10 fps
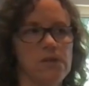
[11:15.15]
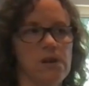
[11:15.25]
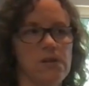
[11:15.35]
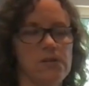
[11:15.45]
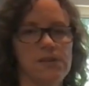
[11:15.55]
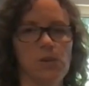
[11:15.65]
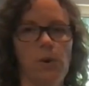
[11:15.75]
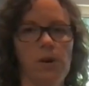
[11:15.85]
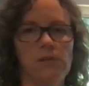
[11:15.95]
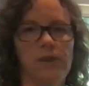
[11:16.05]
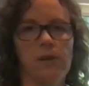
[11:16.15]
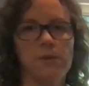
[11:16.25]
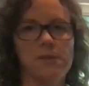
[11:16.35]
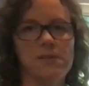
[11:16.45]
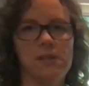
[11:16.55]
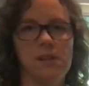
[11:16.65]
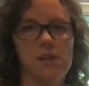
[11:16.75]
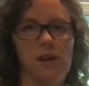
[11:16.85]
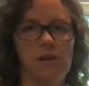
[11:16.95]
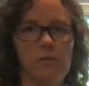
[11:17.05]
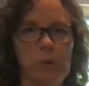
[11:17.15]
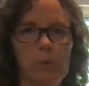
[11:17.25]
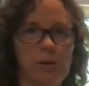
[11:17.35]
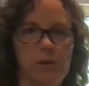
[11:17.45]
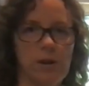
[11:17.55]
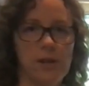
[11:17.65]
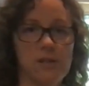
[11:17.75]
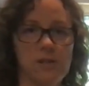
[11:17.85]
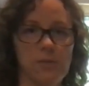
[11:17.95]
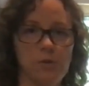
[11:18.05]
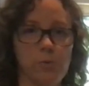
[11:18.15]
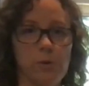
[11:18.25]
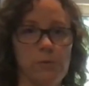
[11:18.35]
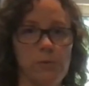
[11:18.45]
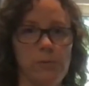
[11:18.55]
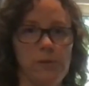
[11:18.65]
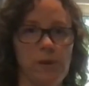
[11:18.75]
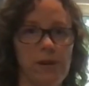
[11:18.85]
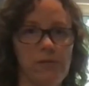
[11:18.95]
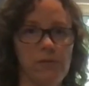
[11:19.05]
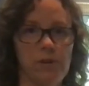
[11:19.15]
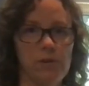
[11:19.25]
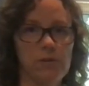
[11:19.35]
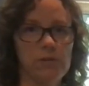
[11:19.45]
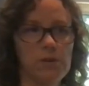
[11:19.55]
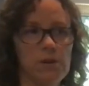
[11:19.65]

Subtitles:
and see a wall of vitamin C and have no idea which one would be right for you.